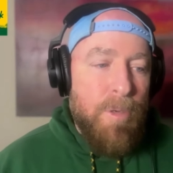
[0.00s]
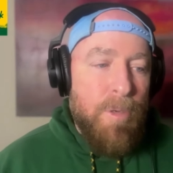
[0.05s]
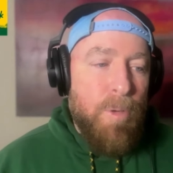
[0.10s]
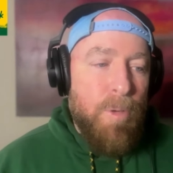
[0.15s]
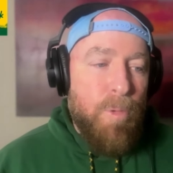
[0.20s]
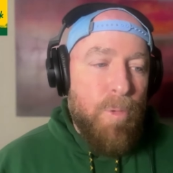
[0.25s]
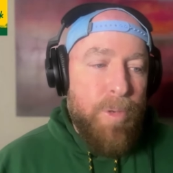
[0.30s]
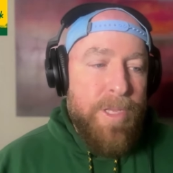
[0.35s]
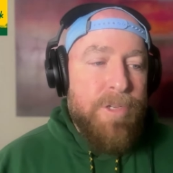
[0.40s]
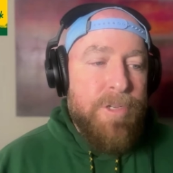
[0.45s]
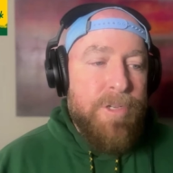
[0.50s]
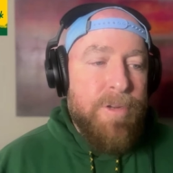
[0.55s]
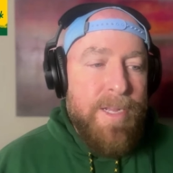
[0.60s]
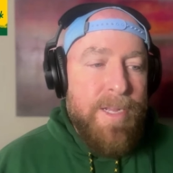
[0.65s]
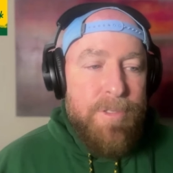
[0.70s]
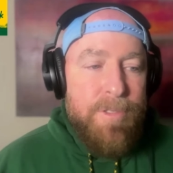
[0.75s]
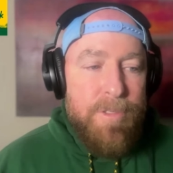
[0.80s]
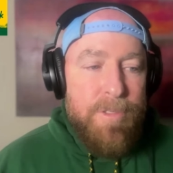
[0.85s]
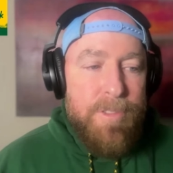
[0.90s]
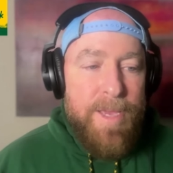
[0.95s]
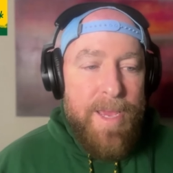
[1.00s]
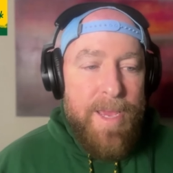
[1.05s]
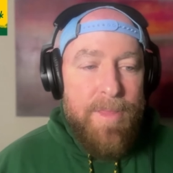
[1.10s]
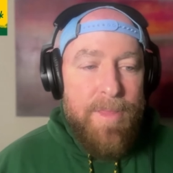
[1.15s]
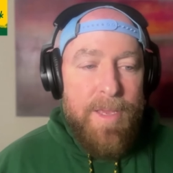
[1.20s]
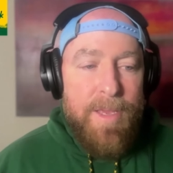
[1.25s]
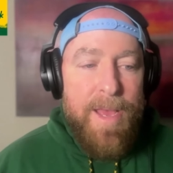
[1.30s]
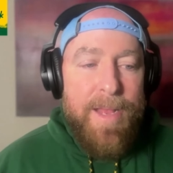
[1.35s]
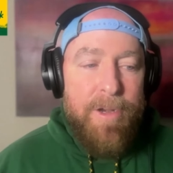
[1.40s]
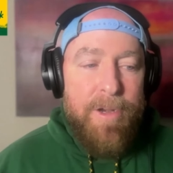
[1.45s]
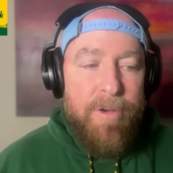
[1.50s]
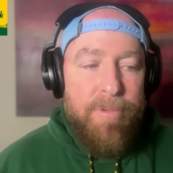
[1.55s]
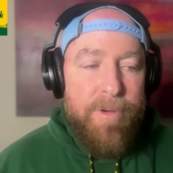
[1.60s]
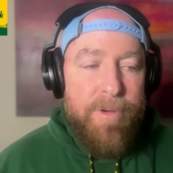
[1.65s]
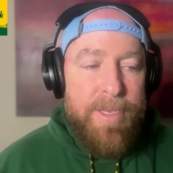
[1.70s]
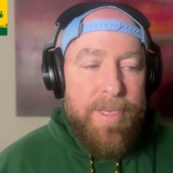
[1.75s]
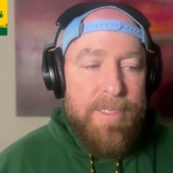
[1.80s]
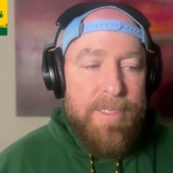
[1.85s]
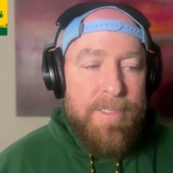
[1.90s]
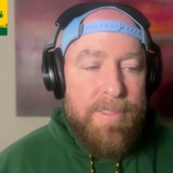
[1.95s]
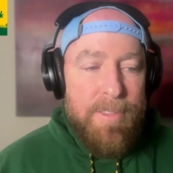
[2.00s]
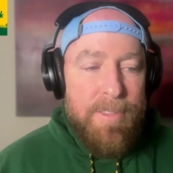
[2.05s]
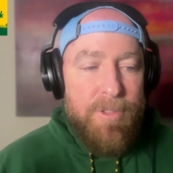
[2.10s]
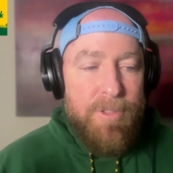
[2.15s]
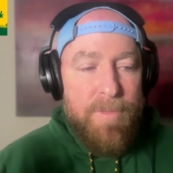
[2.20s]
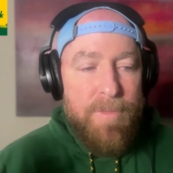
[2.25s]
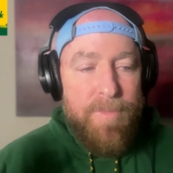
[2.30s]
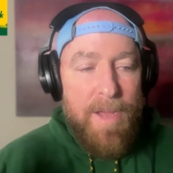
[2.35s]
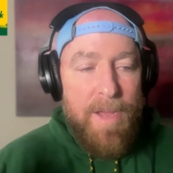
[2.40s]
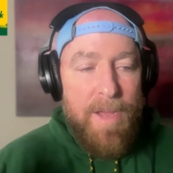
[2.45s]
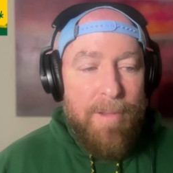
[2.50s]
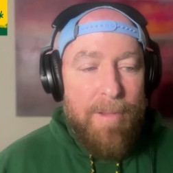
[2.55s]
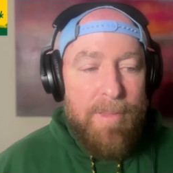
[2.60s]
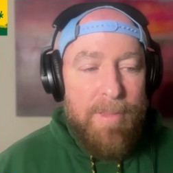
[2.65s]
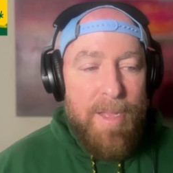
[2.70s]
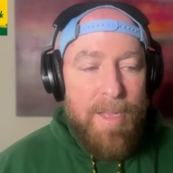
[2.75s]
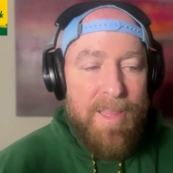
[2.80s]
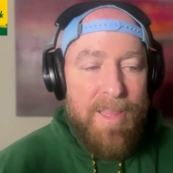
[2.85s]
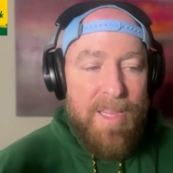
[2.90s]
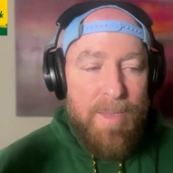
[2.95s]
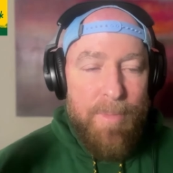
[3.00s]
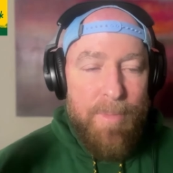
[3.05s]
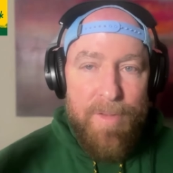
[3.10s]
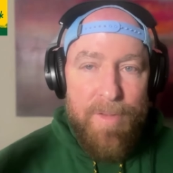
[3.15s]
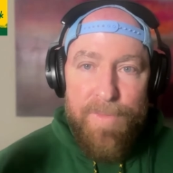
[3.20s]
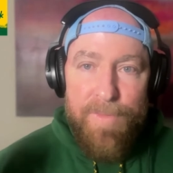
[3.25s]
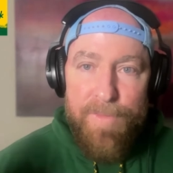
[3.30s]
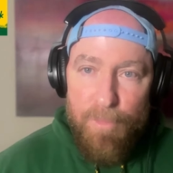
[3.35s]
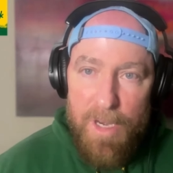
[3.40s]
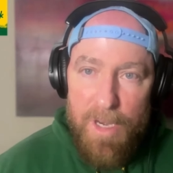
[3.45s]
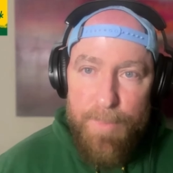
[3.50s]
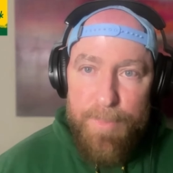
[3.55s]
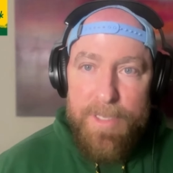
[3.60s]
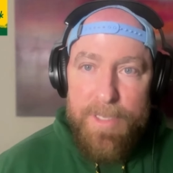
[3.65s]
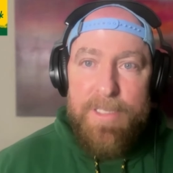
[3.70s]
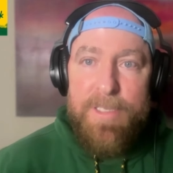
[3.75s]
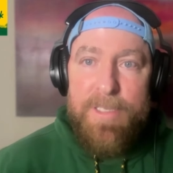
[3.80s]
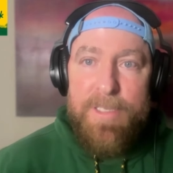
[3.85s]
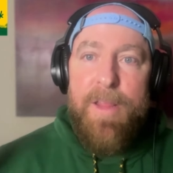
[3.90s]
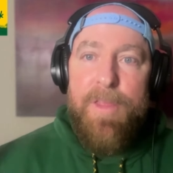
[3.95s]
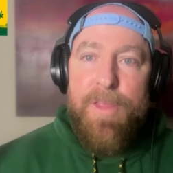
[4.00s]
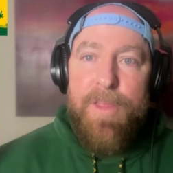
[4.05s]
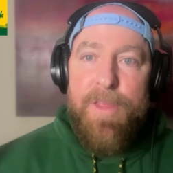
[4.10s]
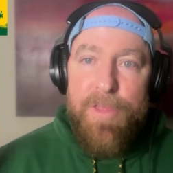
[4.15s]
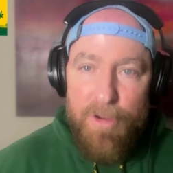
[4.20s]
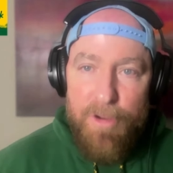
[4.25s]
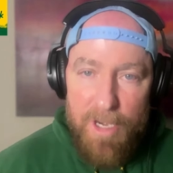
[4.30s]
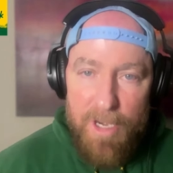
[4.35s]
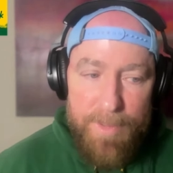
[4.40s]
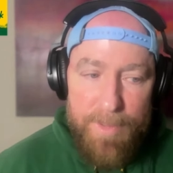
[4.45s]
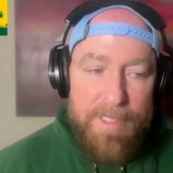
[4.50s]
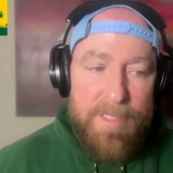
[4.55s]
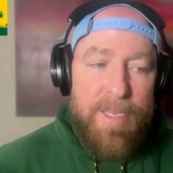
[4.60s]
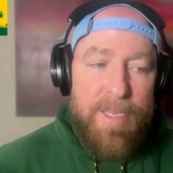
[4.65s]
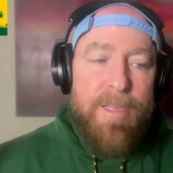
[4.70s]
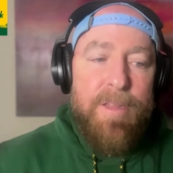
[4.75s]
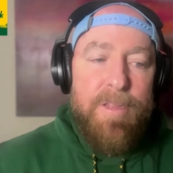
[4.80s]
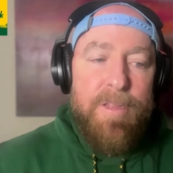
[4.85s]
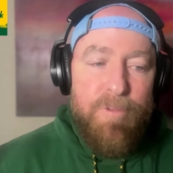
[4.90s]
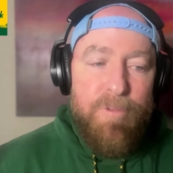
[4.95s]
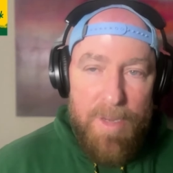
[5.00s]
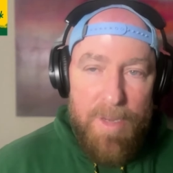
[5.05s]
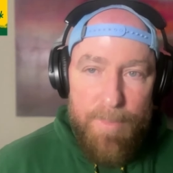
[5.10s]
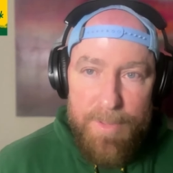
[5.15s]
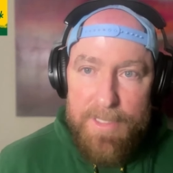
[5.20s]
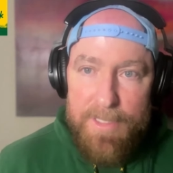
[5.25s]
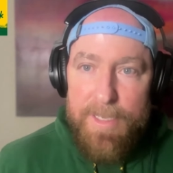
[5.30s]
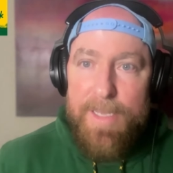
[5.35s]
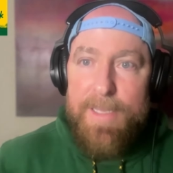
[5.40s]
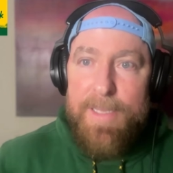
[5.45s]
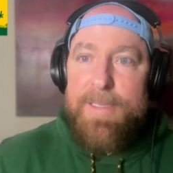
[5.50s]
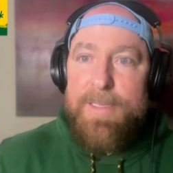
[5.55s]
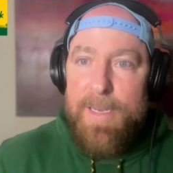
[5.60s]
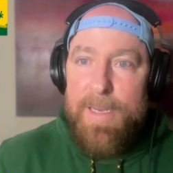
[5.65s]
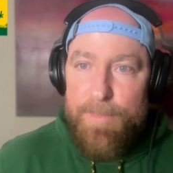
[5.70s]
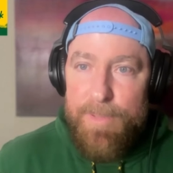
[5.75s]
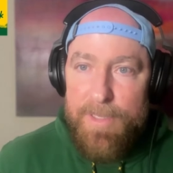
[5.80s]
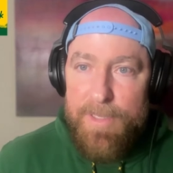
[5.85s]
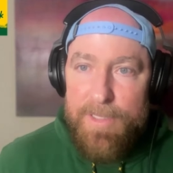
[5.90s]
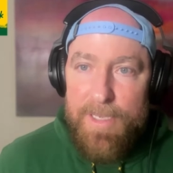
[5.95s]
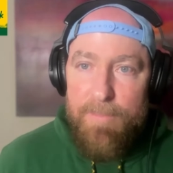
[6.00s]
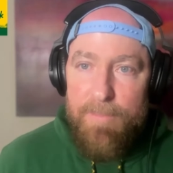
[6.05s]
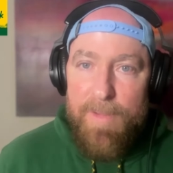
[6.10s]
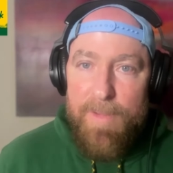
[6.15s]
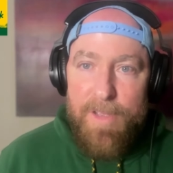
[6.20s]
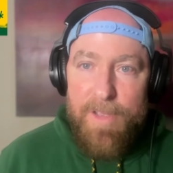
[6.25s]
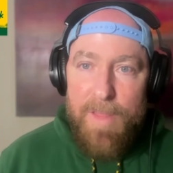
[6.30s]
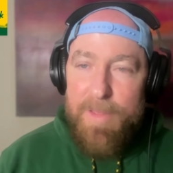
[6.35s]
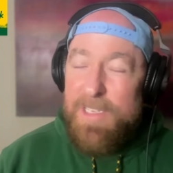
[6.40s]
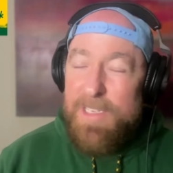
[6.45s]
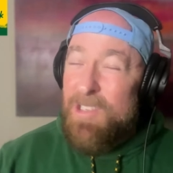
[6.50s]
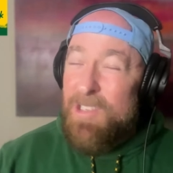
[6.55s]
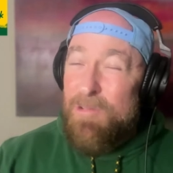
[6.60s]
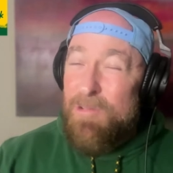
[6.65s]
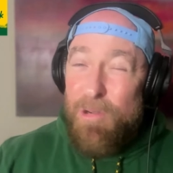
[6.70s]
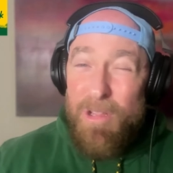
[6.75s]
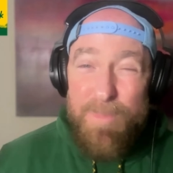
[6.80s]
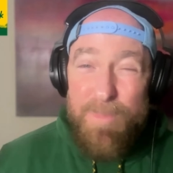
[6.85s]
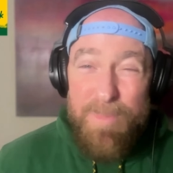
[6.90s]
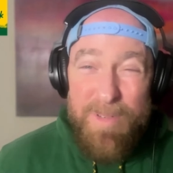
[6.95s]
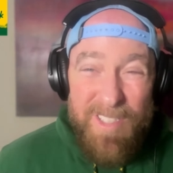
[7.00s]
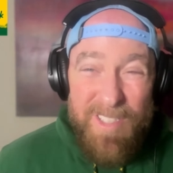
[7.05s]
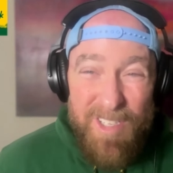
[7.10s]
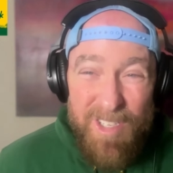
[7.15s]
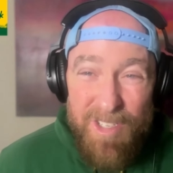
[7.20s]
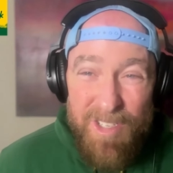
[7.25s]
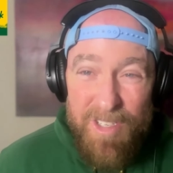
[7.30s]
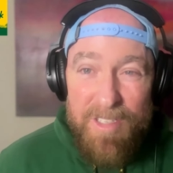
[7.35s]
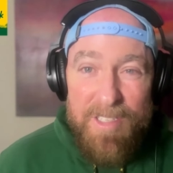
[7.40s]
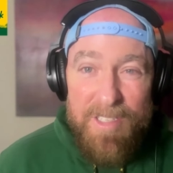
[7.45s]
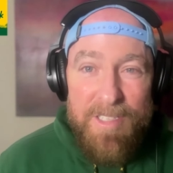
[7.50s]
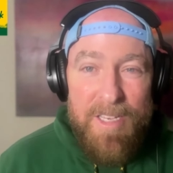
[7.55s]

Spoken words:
We tried to take the categories and sort of outline them in a 40%, 30%, 20%, 10%. We've done this through all the positions.